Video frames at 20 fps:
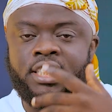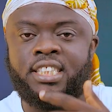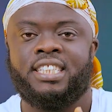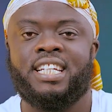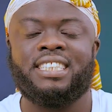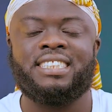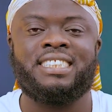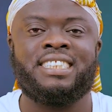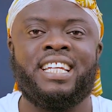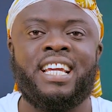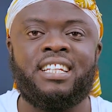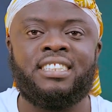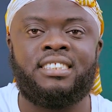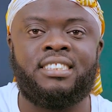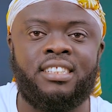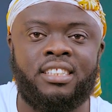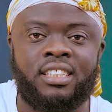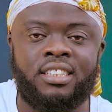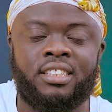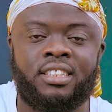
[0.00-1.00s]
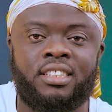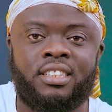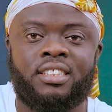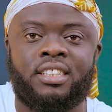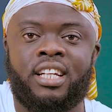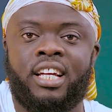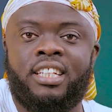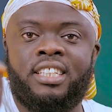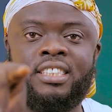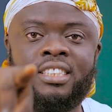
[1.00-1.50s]
Yet here is
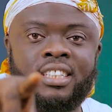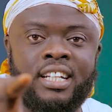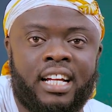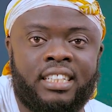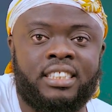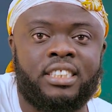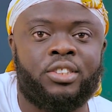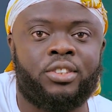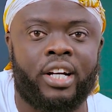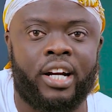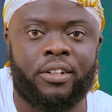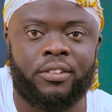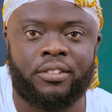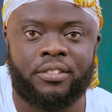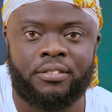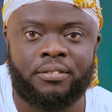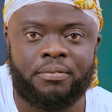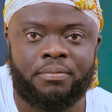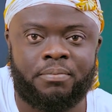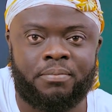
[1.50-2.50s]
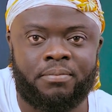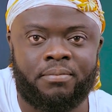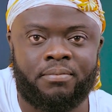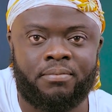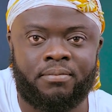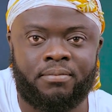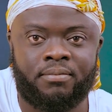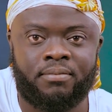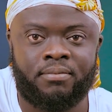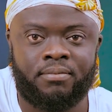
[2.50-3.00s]
a cathedral.
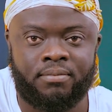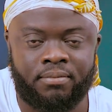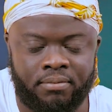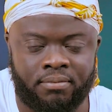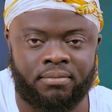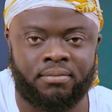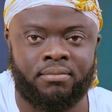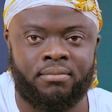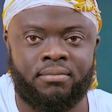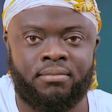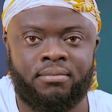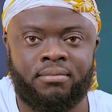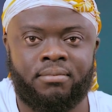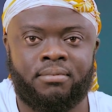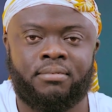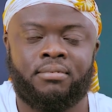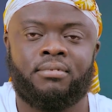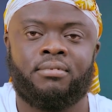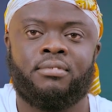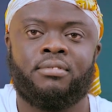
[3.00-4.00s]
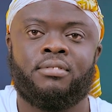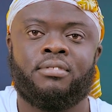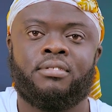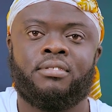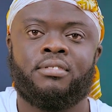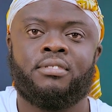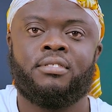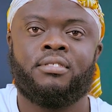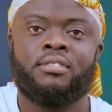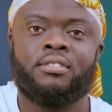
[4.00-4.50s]
Nyankopon
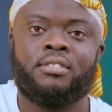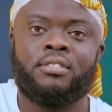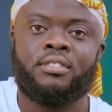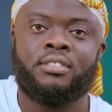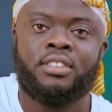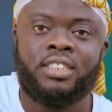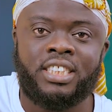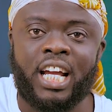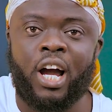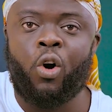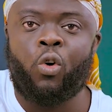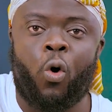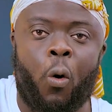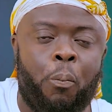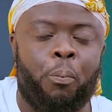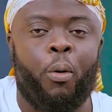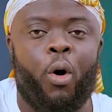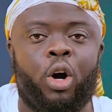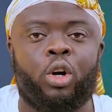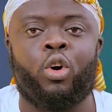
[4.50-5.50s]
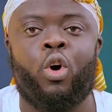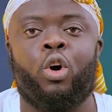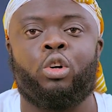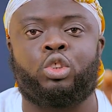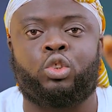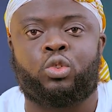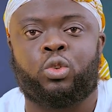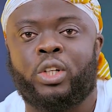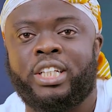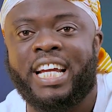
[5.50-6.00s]
or
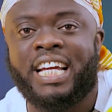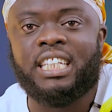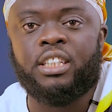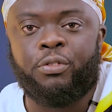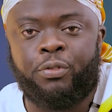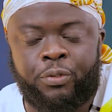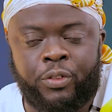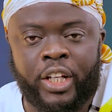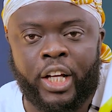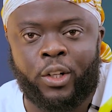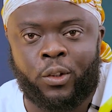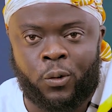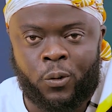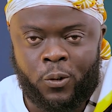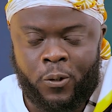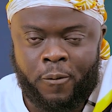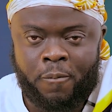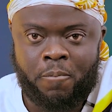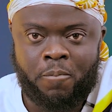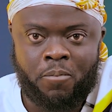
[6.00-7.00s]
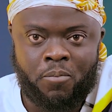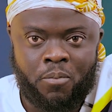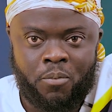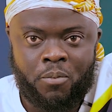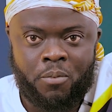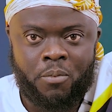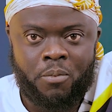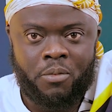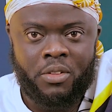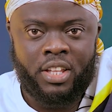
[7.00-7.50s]
Sulia Nifiero.
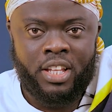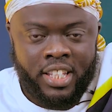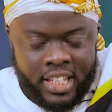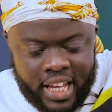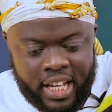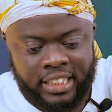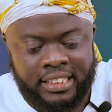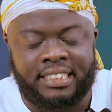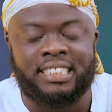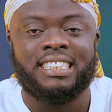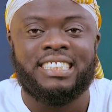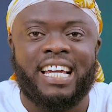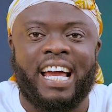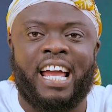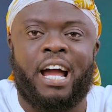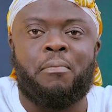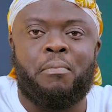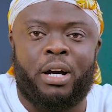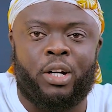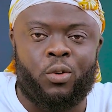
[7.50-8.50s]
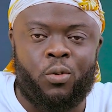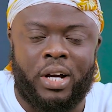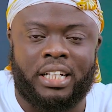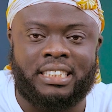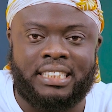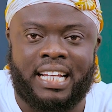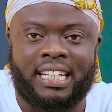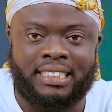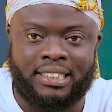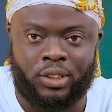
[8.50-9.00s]
Ye see, Diamond
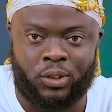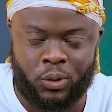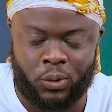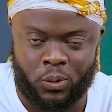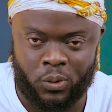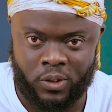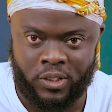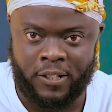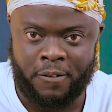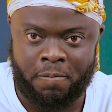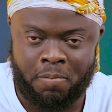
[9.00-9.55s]
was asso.